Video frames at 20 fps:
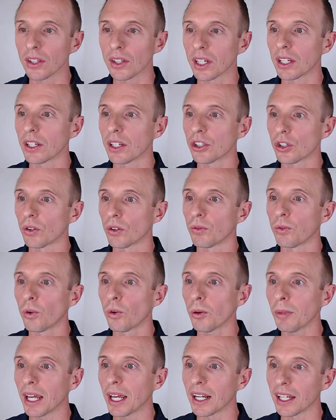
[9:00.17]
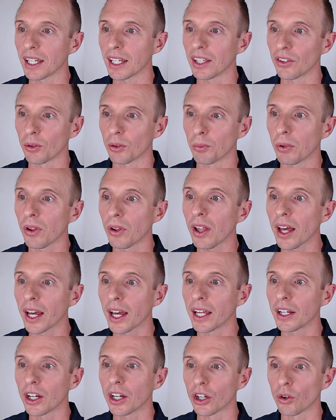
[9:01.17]
the conditional formatting is
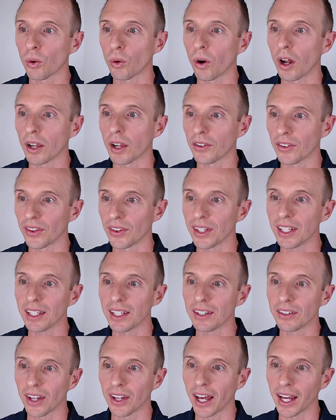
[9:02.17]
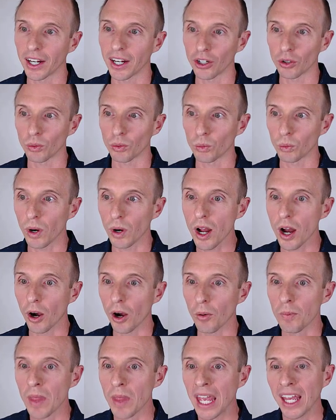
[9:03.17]
applied across the entire
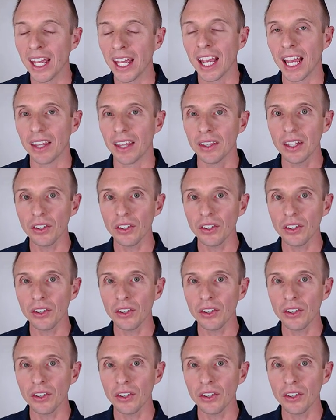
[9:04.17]
row. And